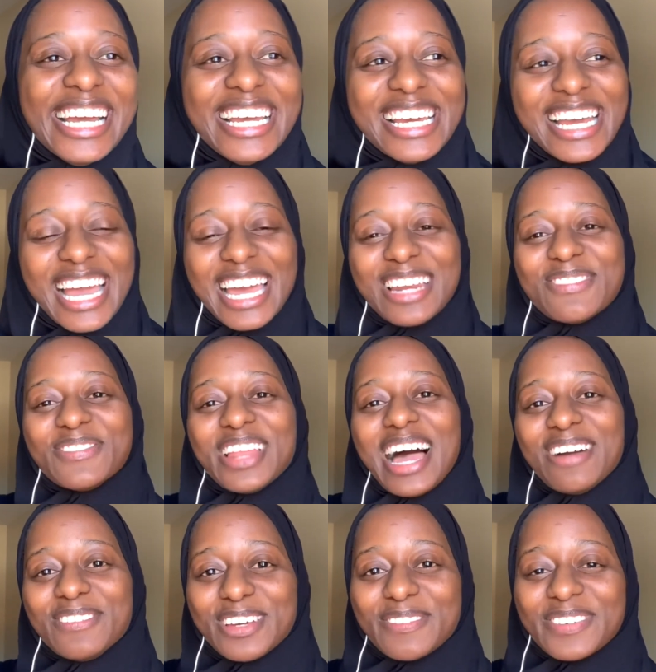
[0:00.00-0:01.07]
And I'm
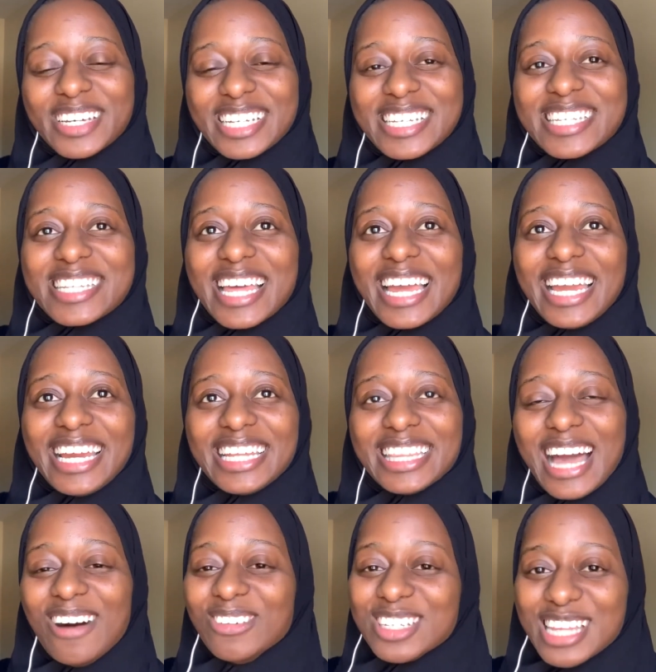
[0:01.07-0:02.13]
laughing because like
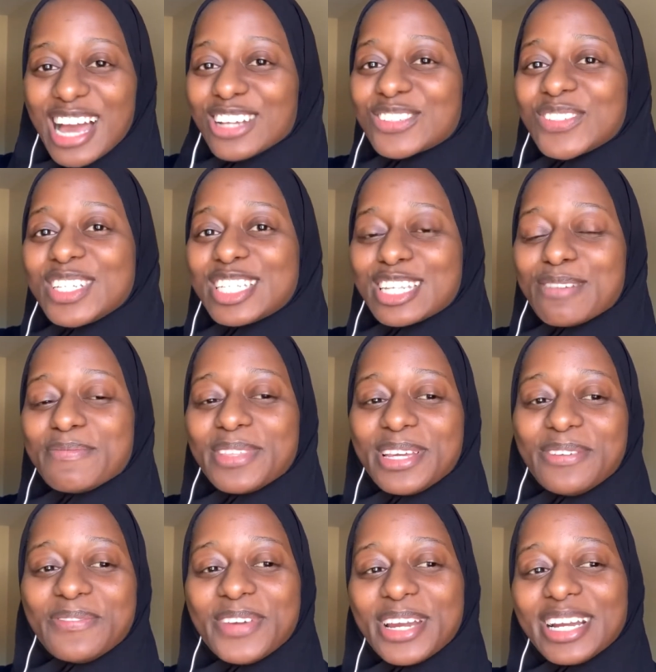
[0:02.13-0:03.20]
that was actually
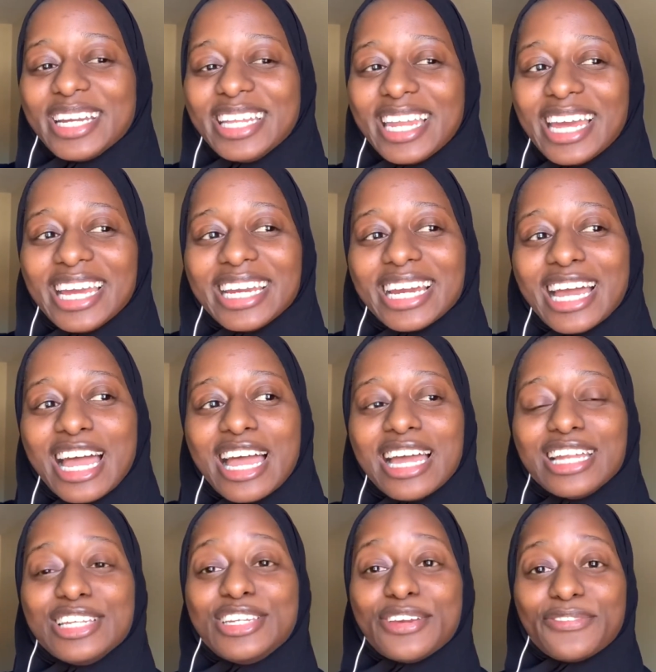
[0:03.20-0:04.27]
something very like
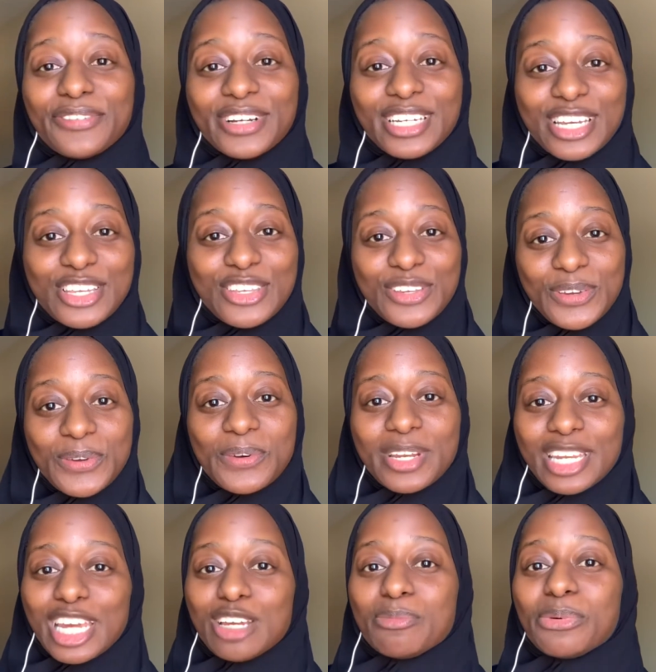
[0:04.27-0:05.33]
different and new and
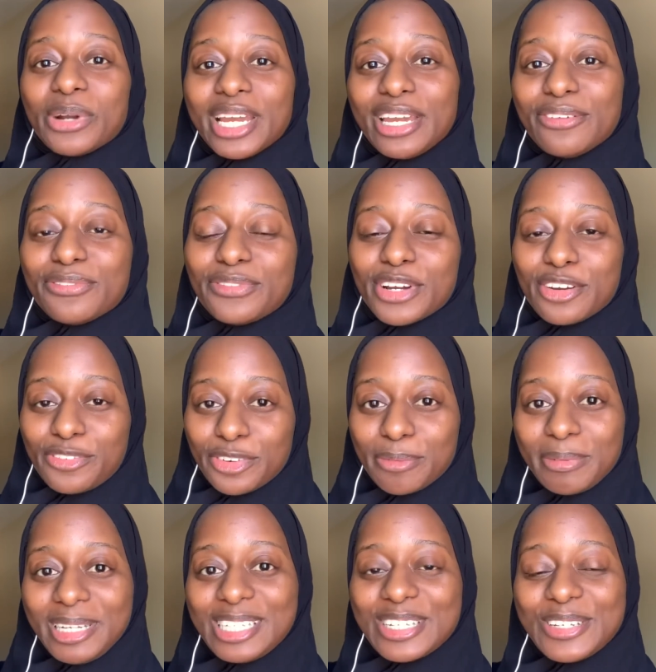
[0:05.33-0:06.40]
like brave for
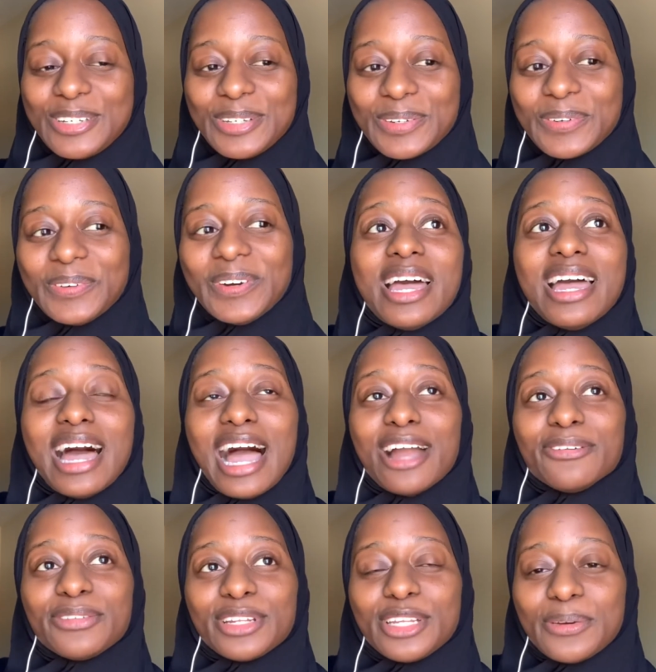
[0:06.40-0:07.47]
me to do. I
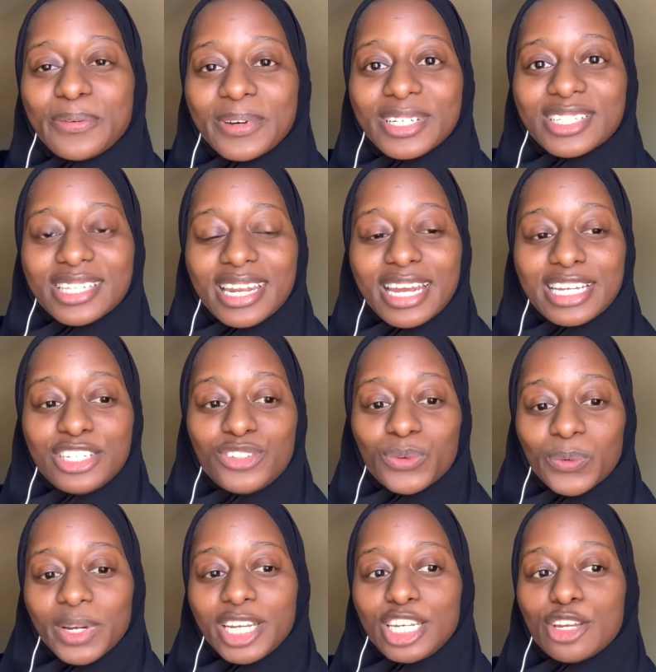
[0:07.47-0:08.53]
really wish that I
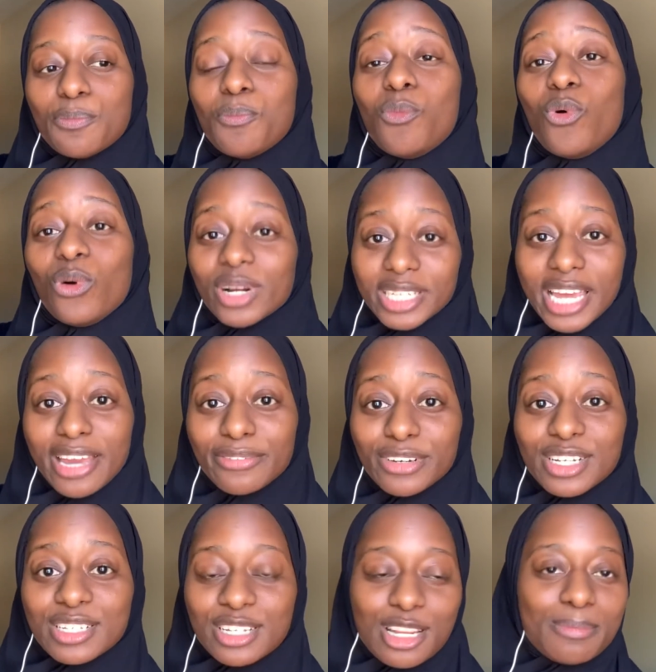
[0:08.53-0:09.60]
joined more
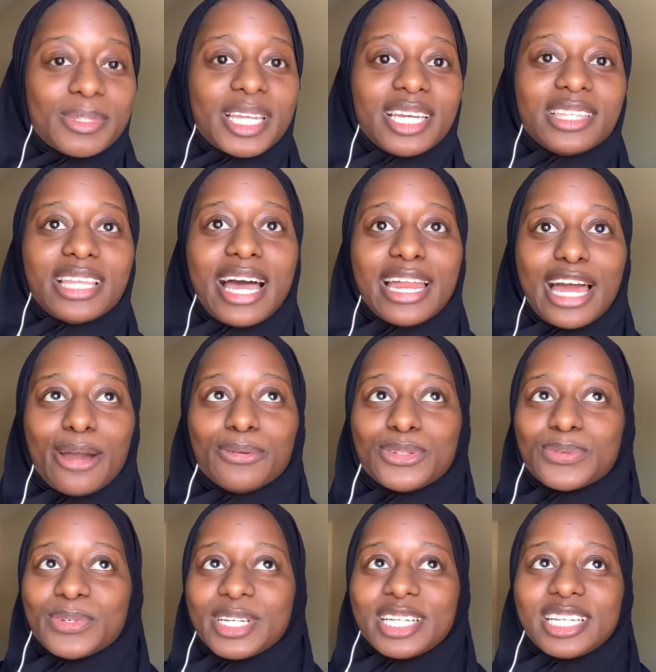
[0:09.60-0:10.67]
diverse clubs like that. I was
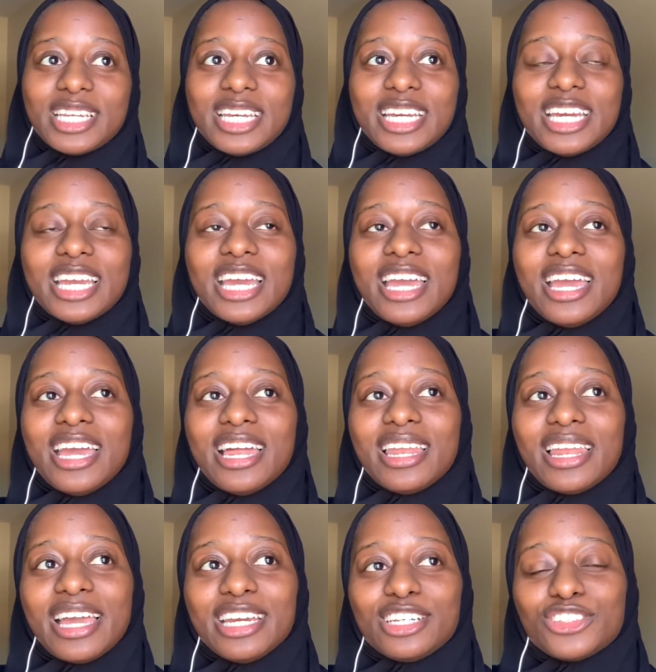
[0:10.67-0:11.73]
really
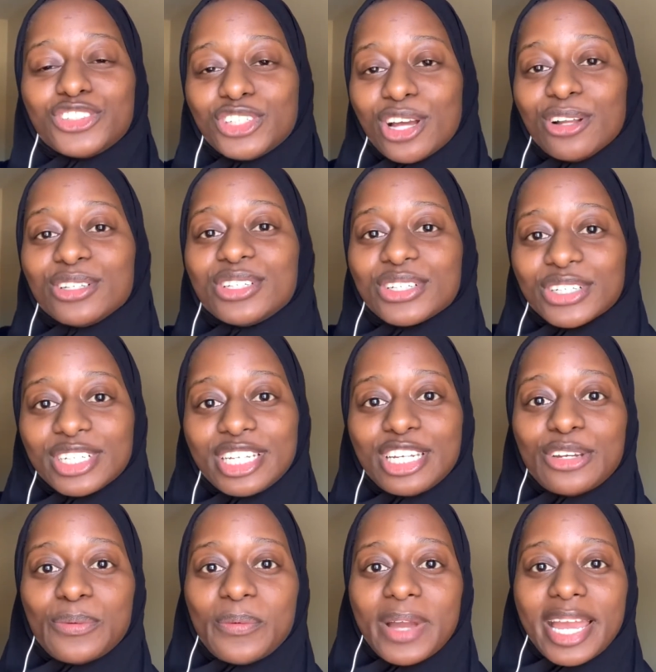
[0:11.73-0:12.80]
like sheltered in
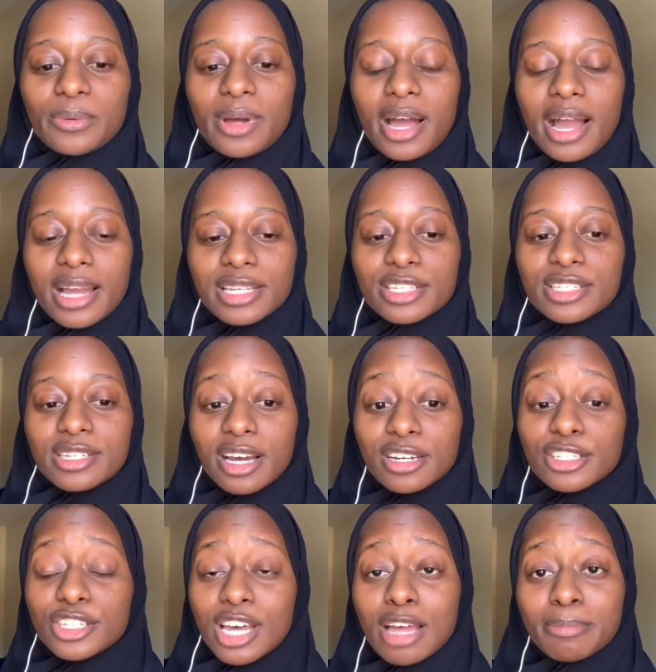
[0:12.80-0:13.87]
a way. I stuck
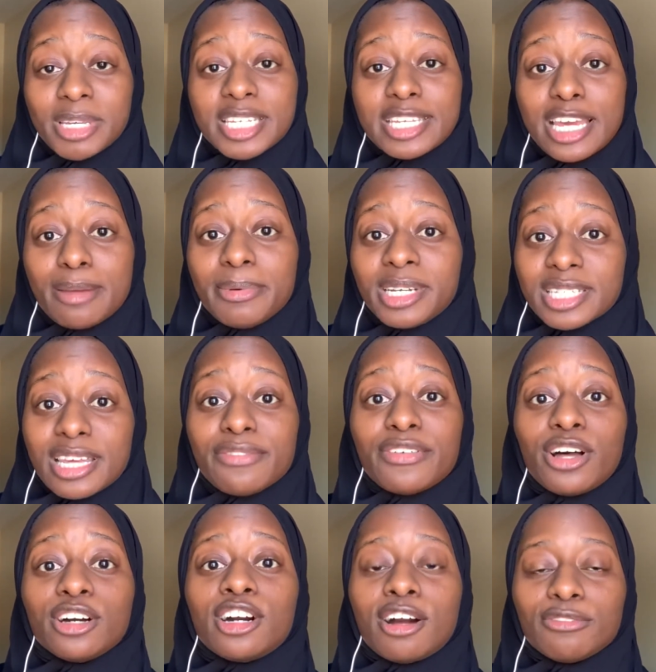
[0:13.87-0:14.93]
to MSA because I
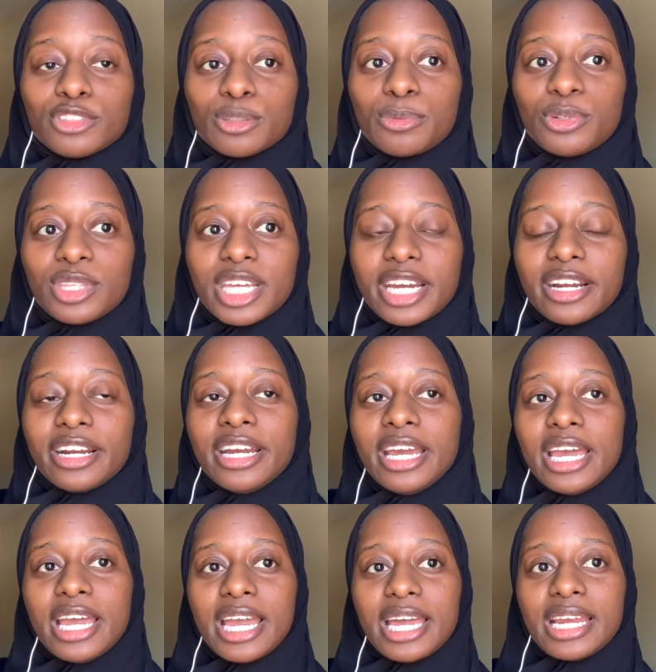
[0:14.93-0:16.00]
felt comfortable there,
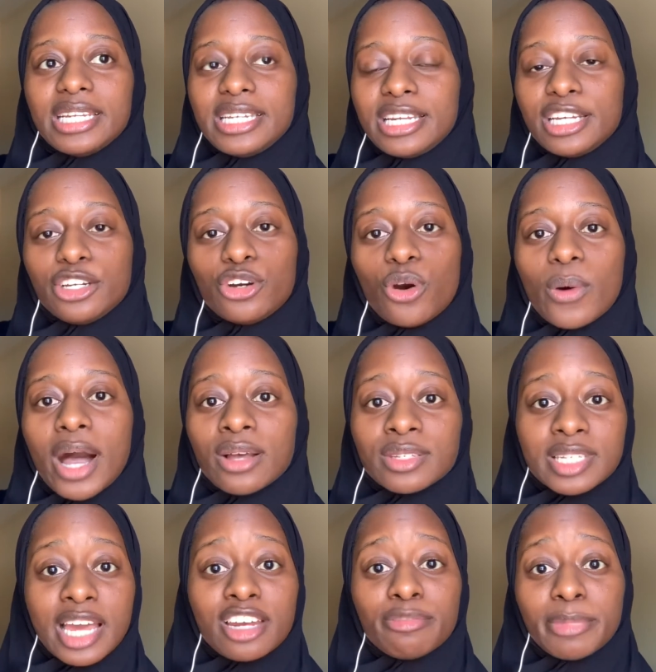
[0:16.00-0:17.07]
and I didn't go
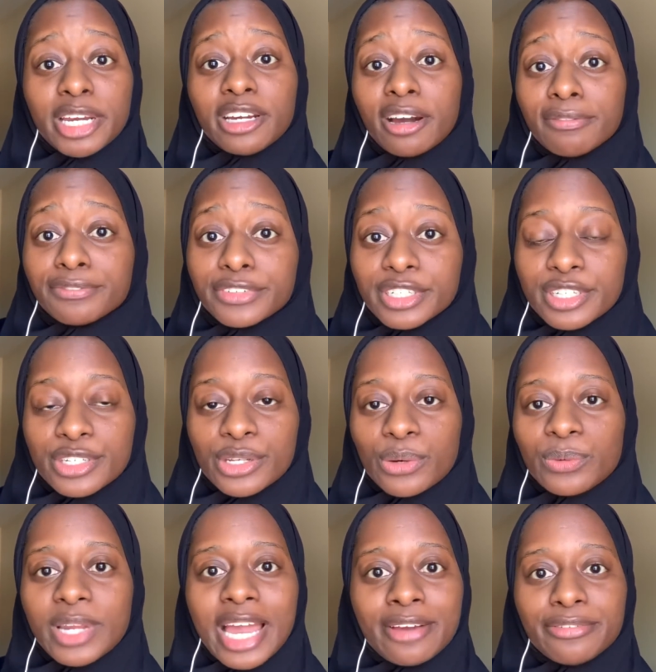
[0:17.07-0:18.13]
outside of my comfort
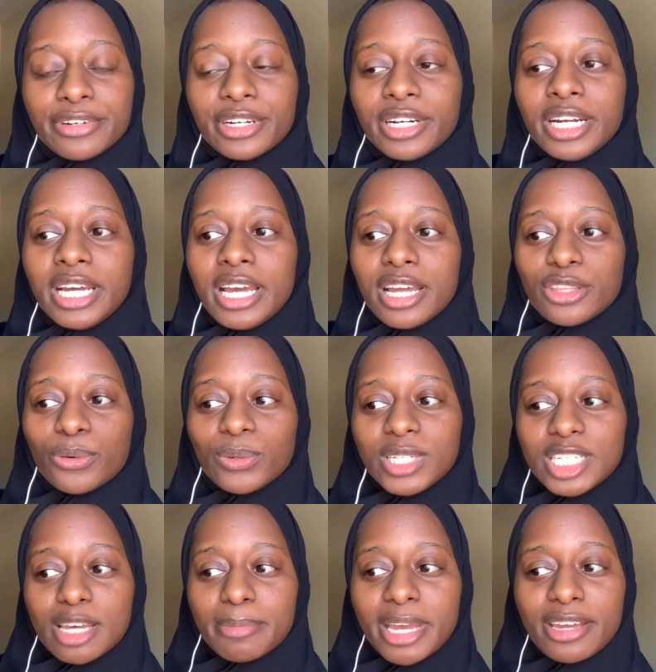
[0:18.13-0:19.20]
zone ever. The only
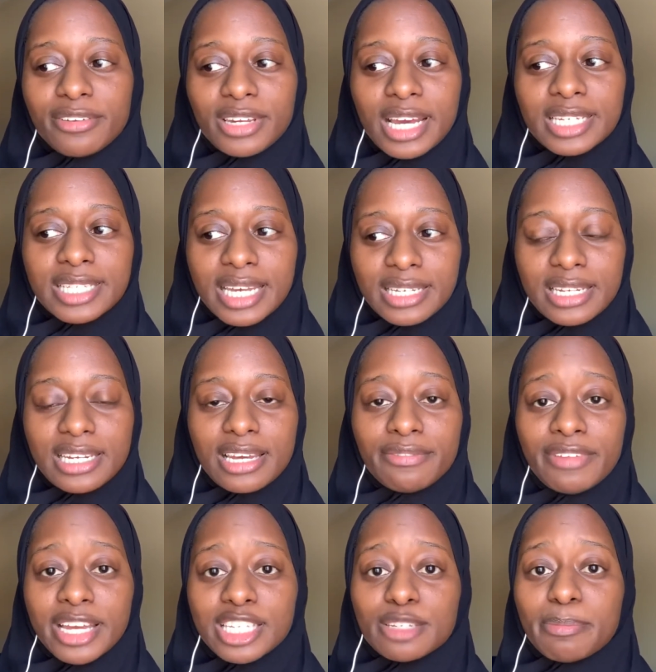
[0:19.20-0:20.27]
time I attended
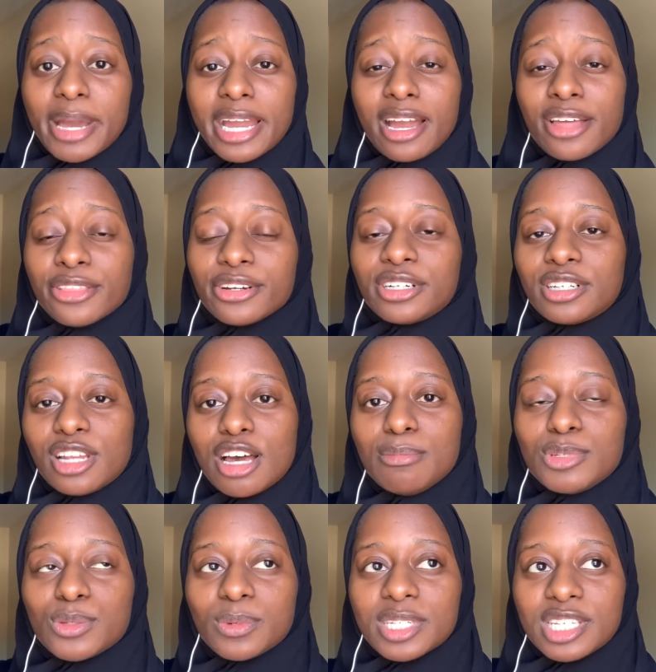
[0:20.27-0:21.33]
events by other
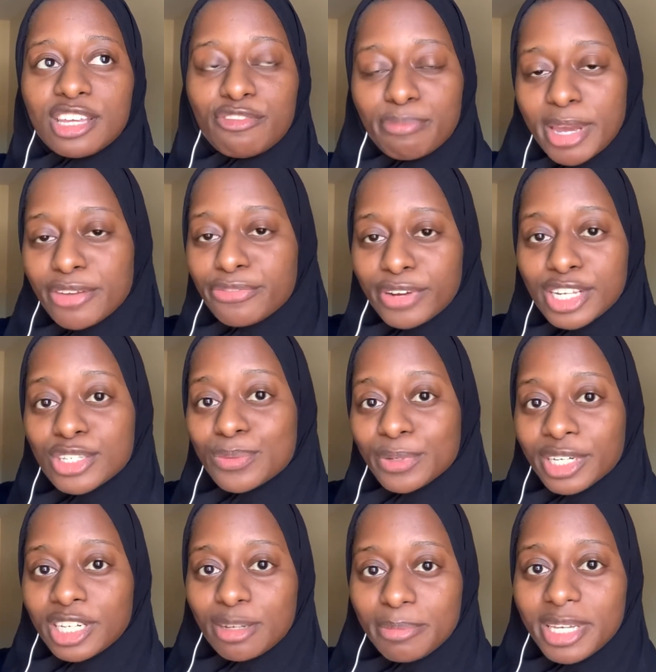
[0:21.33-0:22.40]
clubs was if my friends were
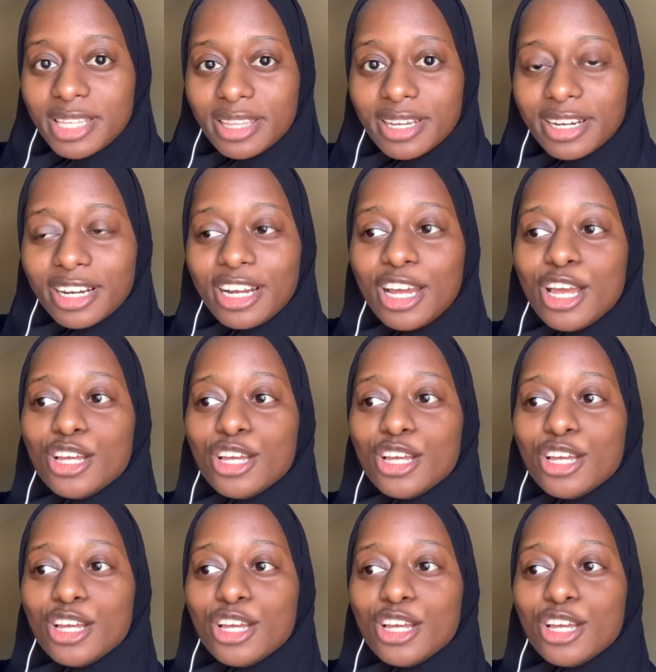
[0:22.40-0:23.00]
going to be there.